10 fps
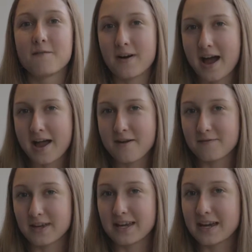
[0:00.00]

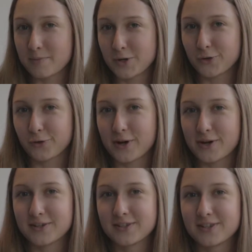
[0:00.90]
5 in
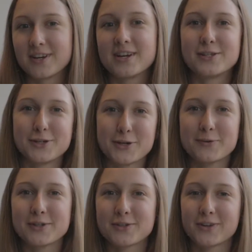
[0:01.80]
Montreal, 2
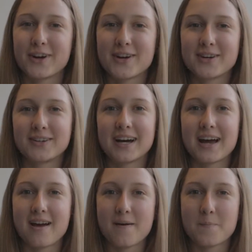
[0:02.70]
in Toronto,
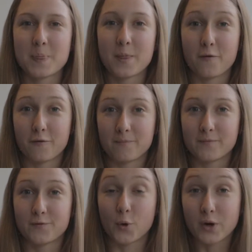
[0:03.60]

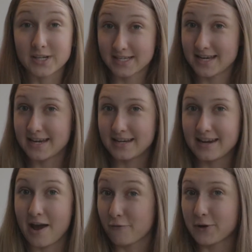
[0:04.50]
14
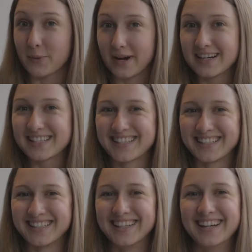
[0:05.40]
everywheres,
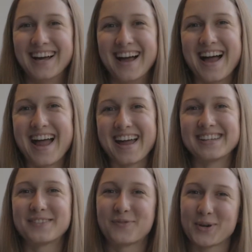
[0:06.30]

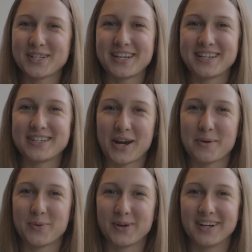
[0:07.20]
and 14 in
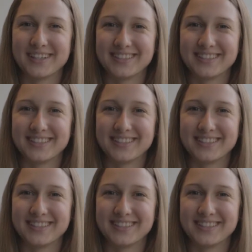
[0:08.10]
Jaipur